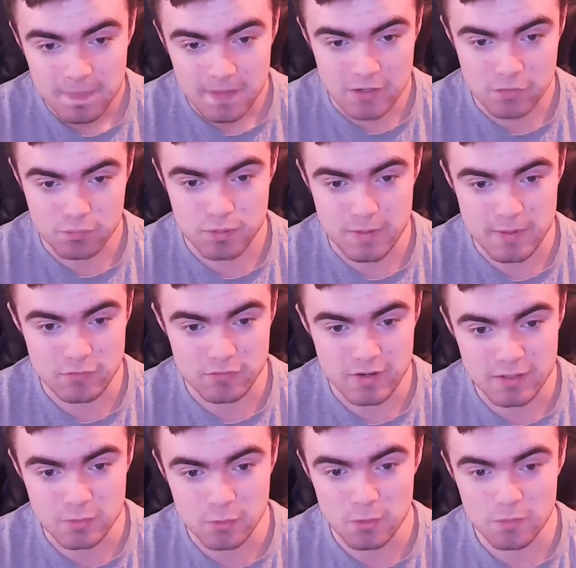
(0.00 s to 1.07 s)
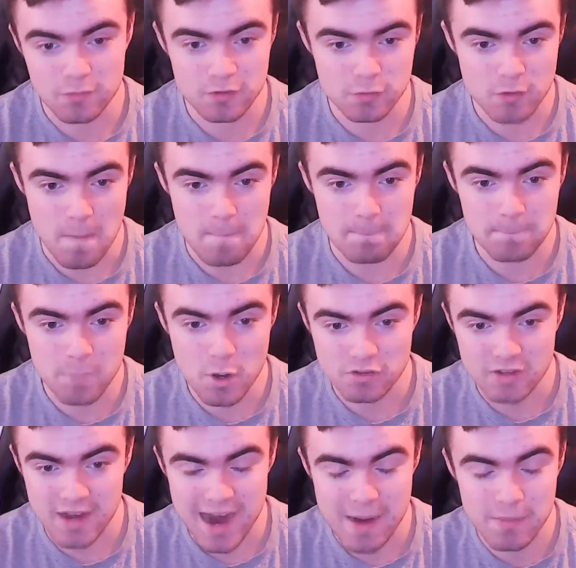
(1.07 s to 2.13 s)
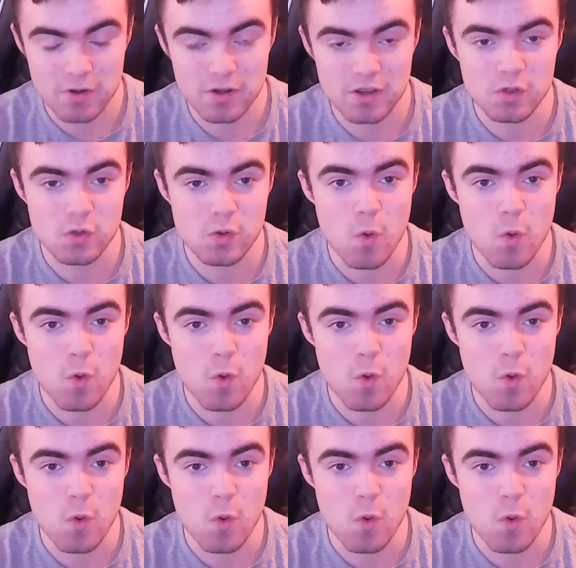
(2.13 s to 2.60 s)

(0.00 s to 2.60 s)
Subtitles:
is probably written all over this one, but I am going to